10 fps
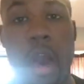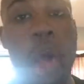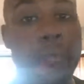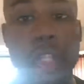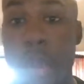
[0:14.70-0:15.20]

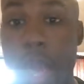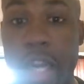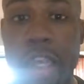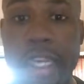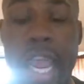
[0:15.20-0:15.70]
Hopefully you had
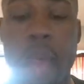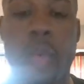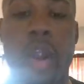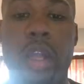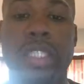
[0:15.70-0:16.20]
a good day at
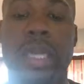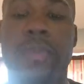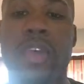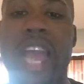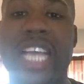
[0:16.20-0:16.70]
work. Some
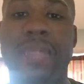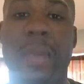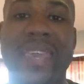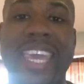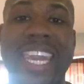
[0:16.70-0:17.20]
of you guys
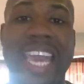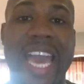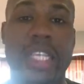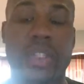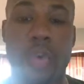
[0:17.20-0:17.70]
may be getting
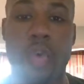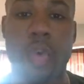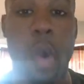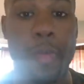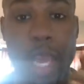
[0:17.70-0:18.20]
out of
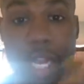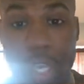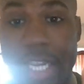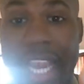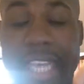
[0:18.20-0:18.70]
school. Hope you had a
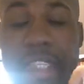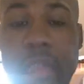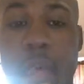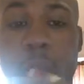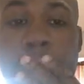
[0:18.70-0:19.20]
good day at
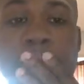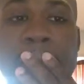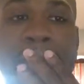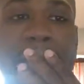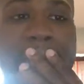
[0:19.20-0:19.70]
school.
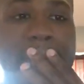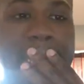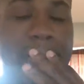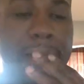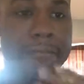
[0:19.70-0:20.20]

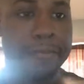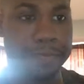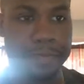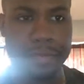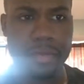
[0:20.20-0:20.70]
And
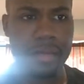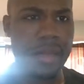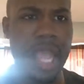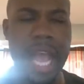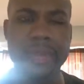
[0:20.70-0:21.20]

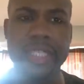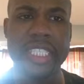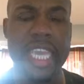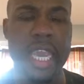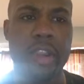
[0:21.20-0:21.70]
I'm
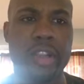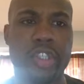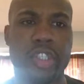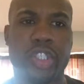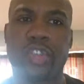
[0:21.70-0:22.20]
just here
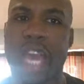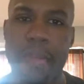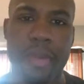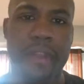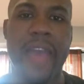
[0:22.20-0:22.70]
just trying
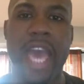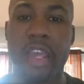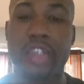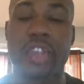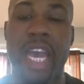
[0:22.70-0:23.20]
to bring
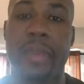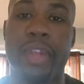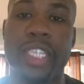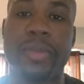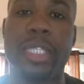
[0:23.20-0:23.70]
value, trying to
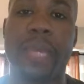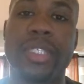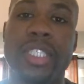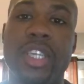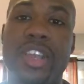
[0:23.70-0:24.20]
bring some
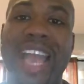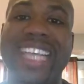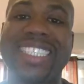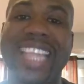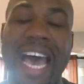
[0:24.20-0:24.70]
substance to your
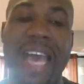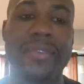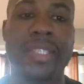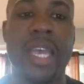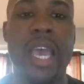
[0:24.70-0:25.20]
guys'
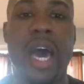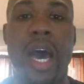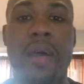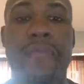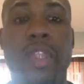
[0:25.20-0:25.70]
lives.
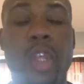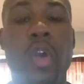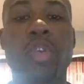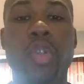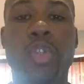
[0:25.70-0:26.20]
For
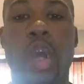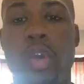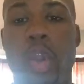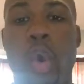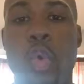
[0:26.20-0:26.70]
those who
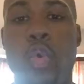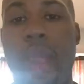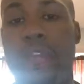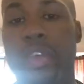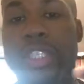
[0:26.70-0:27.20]
don't know, whoever